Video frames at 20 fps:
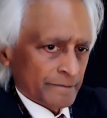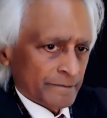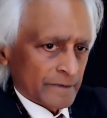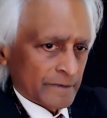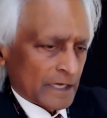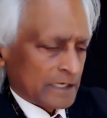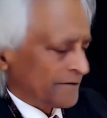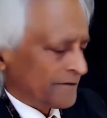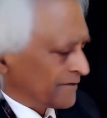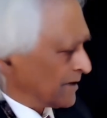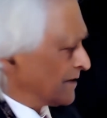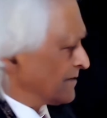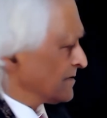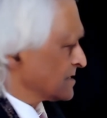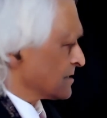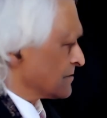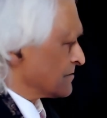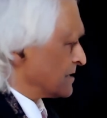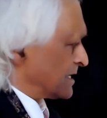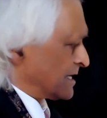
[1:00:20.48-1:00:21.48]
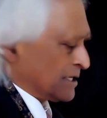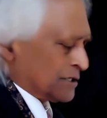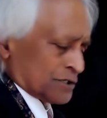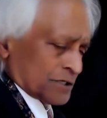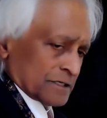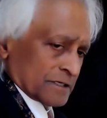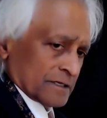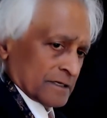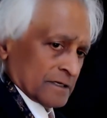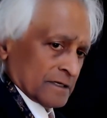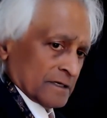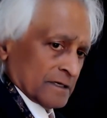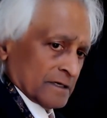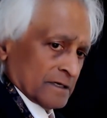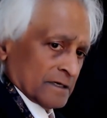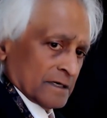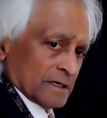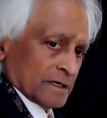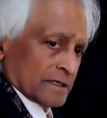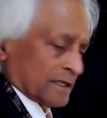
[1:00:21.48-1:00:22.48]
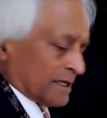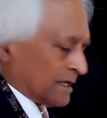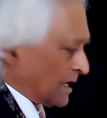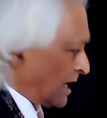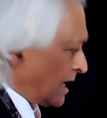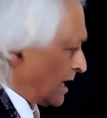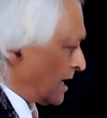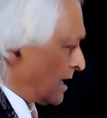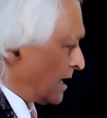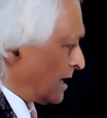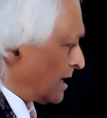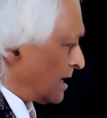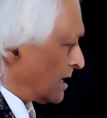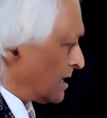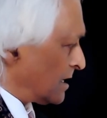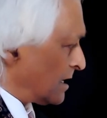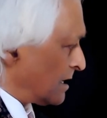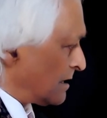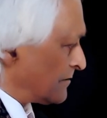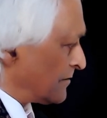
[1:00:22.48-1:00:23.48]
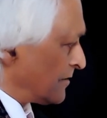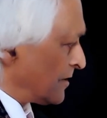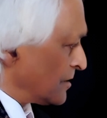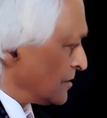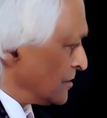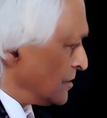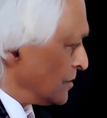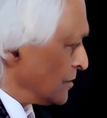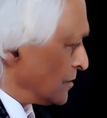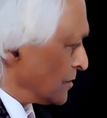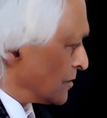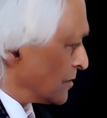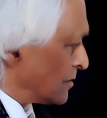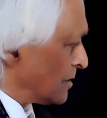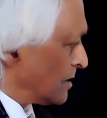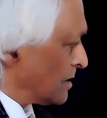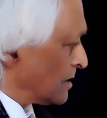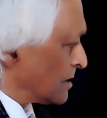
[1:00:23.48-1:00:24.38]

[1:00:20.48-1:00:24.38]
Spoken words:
And if love is a relation, that I love you.